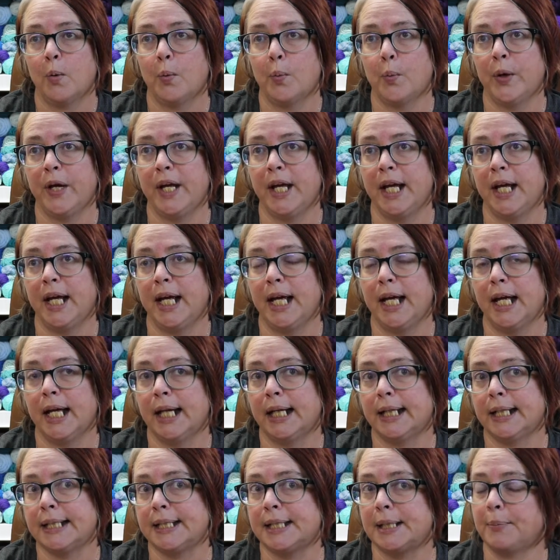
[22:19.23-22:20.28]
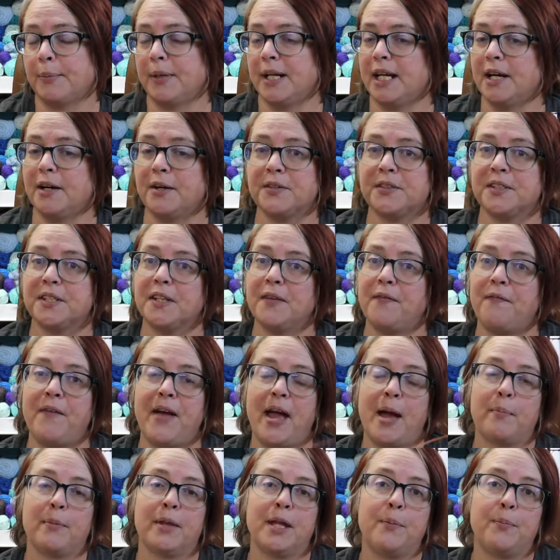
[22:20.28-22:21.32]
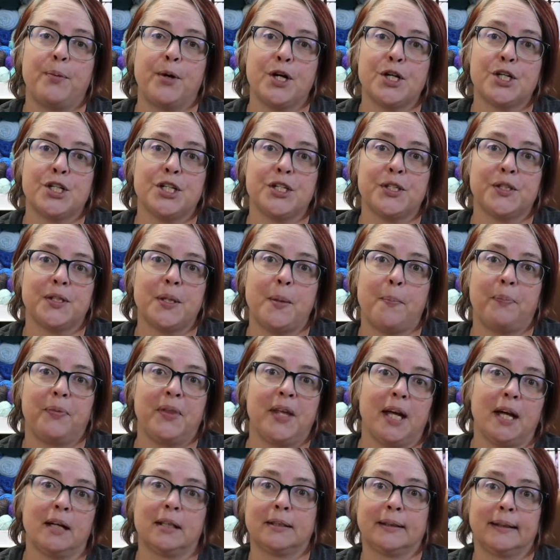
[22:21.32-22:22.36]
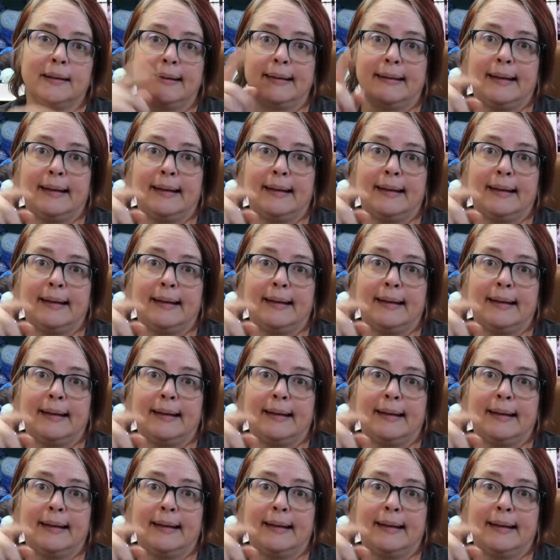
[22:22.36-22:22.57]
when somebody else in the family purchased something,